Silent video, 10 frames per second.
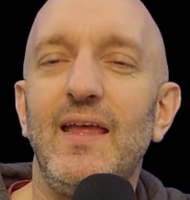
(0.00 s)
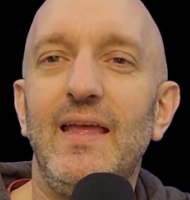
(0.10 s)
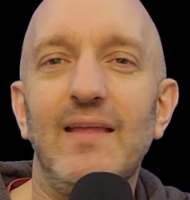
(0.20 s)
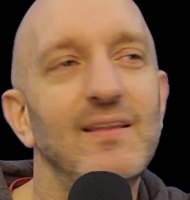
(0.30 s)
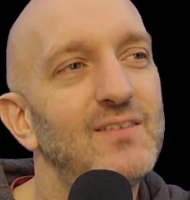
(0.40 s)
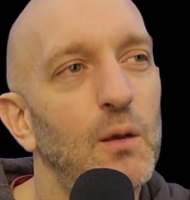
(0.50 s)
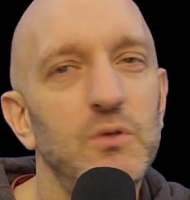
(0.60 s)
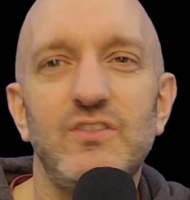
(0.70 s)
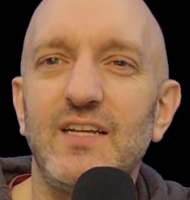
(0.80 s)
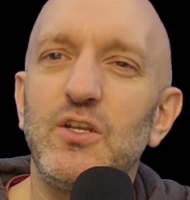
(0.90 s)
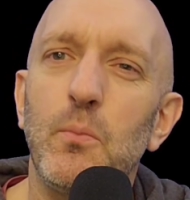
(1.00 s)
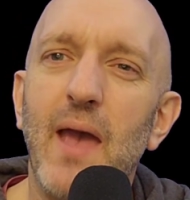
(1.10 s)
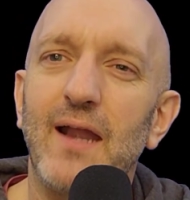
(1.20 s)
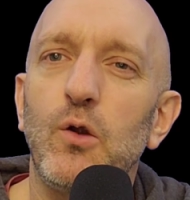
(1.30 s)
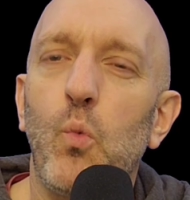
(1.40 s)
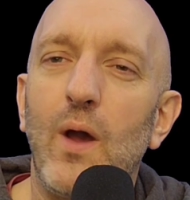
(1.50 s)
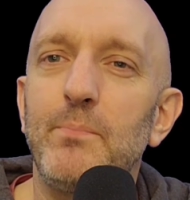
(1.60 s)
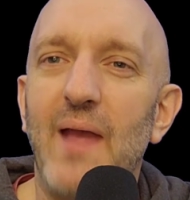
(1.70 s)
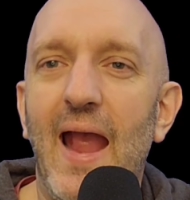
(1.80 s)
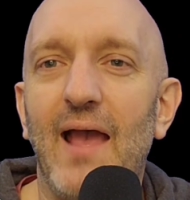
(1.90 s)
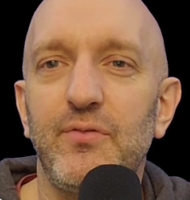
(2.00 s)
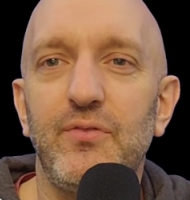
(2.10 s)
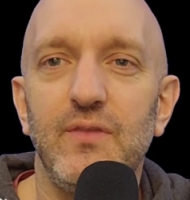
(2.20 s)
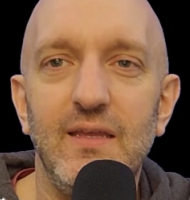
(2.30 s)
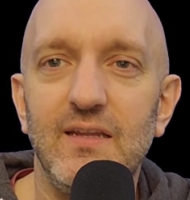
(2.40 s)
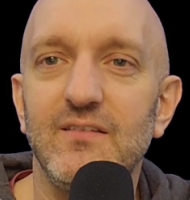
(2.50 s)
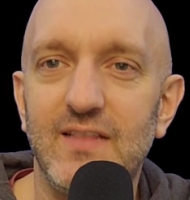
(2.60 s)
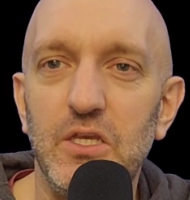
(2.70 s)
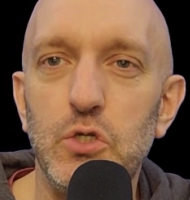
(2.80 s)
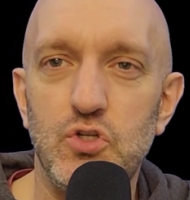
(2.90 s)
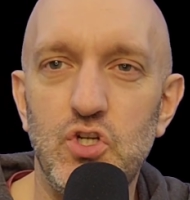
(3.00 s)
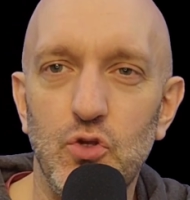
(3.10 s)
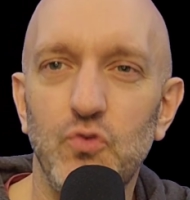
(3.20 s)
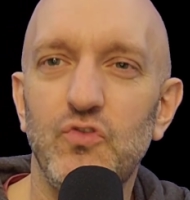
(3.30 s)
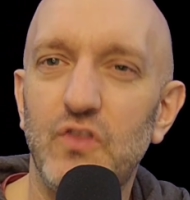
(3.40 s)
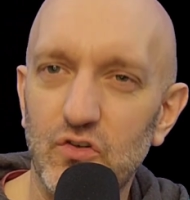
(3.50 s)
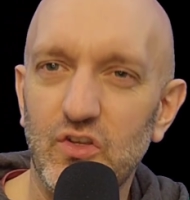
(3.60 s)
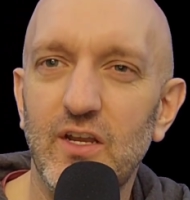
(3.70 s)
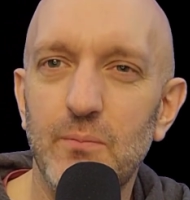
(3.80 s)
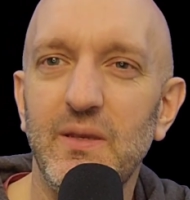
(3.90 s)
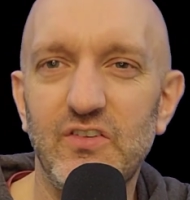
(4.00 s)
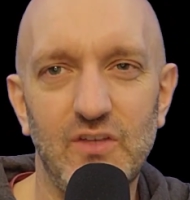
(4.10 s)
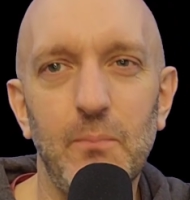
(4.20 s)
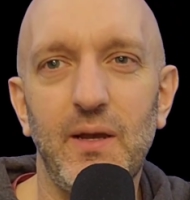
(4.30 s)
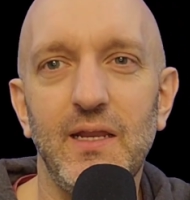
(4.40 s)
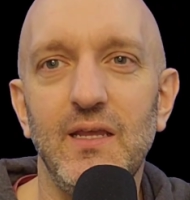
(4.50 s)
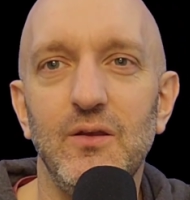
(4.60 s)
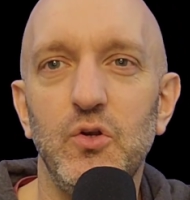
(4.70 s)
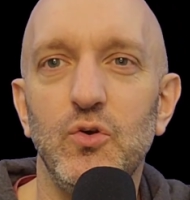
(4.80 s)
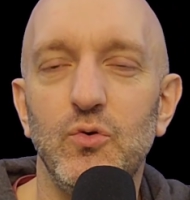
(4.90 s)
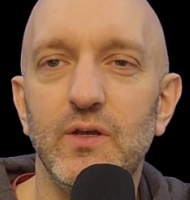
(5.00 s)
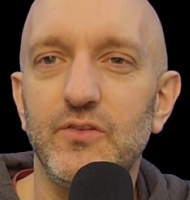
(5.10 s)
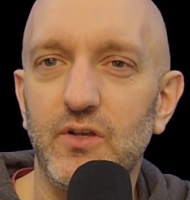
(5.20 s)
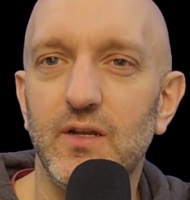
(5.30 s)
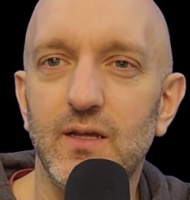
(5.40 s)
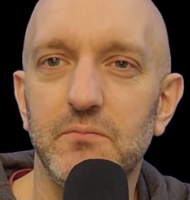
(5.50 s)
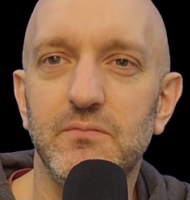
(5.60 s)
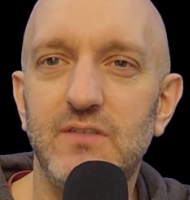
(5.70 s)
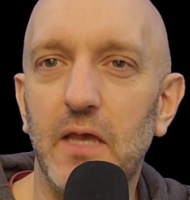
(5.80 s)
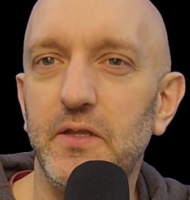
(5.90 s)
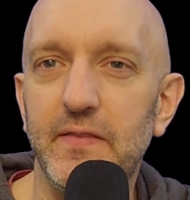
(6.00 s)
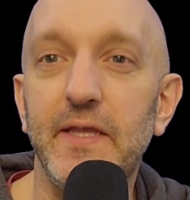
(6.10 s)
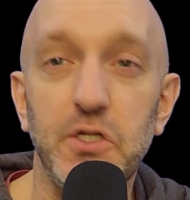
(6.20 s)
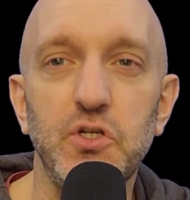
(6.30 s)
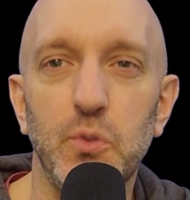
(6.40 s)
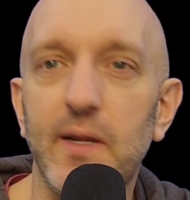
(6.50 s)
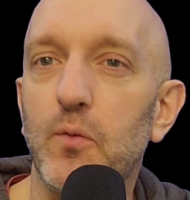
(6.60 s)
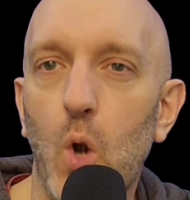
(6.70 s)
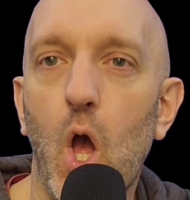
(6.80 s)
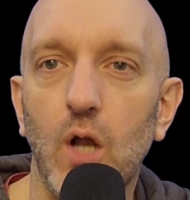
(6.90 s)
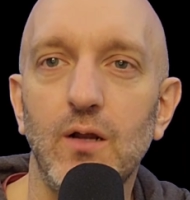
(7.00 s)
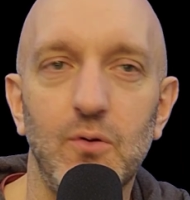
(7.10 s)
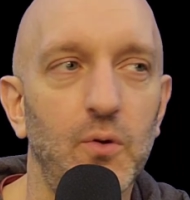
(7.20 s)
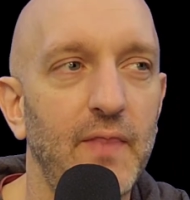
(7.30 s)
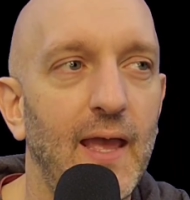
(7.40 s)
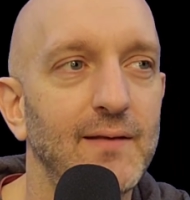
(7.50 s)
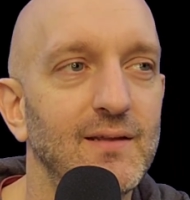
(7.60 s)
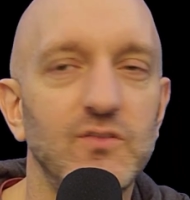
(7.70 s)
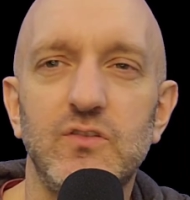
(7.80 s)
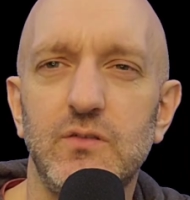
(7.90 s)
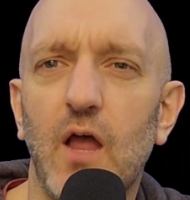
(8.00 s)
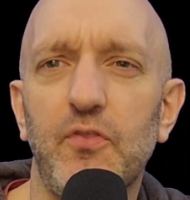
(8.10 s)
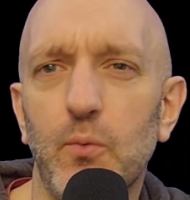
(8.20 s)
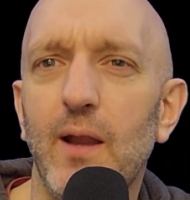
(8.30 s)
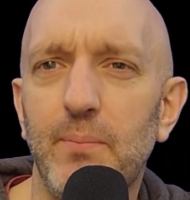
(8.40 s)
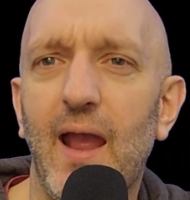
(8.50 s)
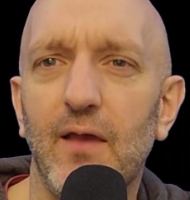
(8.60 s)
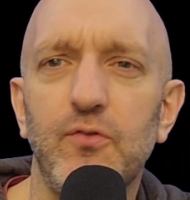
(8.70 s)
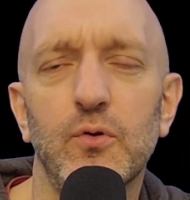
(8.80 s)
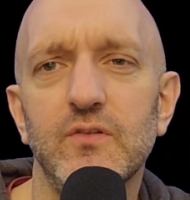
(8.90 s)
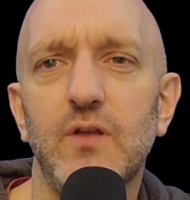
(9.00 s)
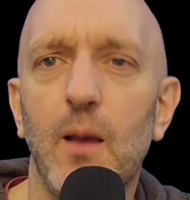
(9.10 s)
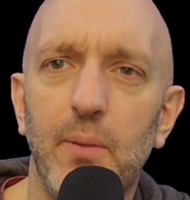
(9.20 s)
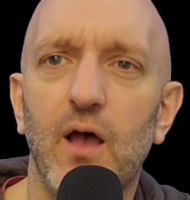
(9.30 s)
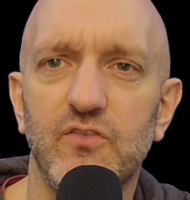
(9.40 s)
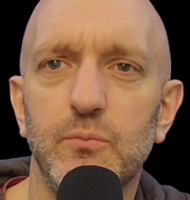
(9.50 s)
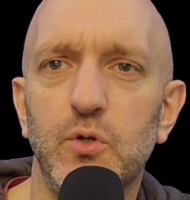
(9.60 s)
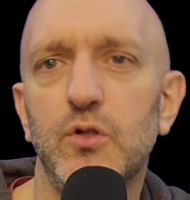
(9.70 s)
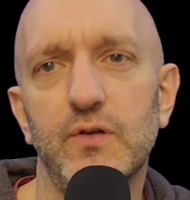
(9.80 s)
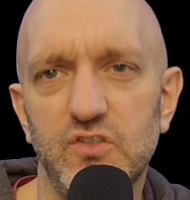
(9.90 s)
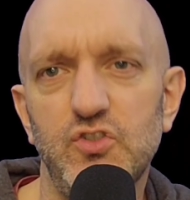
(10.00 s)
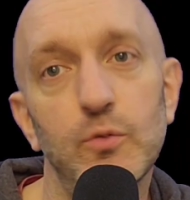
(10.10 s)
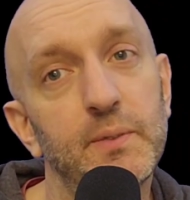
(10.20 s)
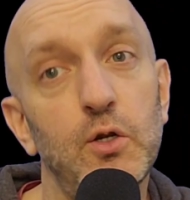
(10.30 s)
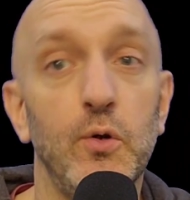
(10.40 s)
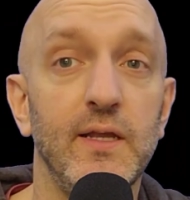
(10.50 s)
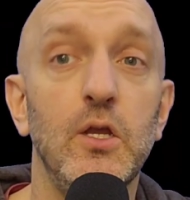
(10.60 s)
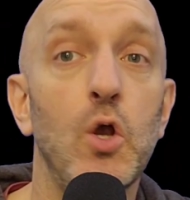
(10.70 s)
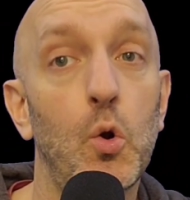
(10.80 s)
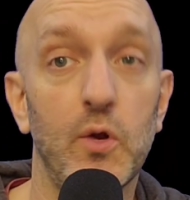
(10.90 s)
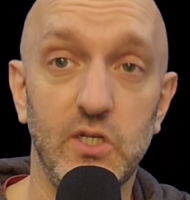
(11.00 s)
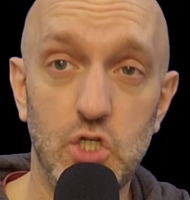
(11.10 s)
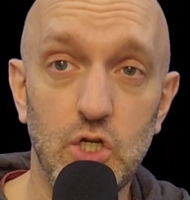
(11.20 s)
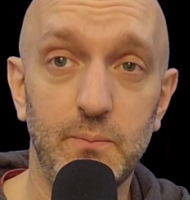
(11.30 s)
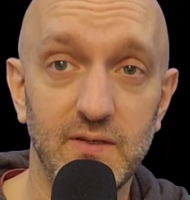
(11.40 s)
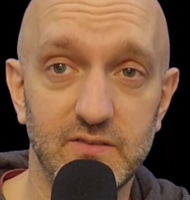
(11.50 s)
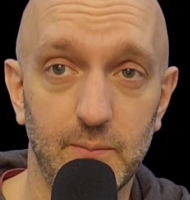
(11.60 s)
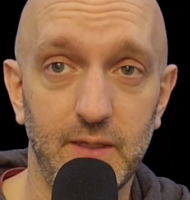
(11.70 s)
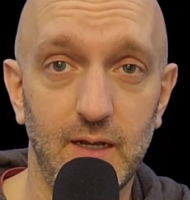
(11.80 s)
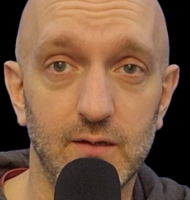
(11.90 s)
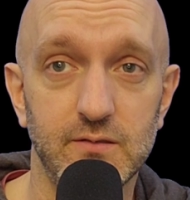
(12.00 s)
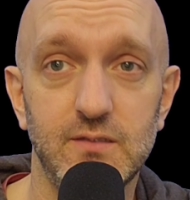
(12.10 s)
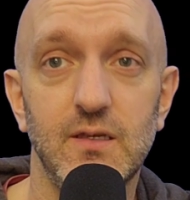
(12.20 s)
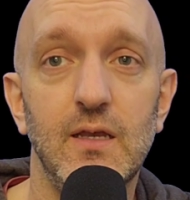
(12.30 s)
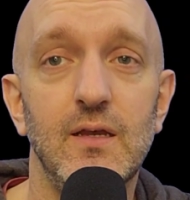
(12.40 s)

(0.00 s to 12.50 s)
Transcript: It's almost like no matter what path it is that you choose, there's going to be somebody who is going to tell you that you're doing it wrong, or that it's not the right path, or it's not possible, or it's stupid, or it should be something else.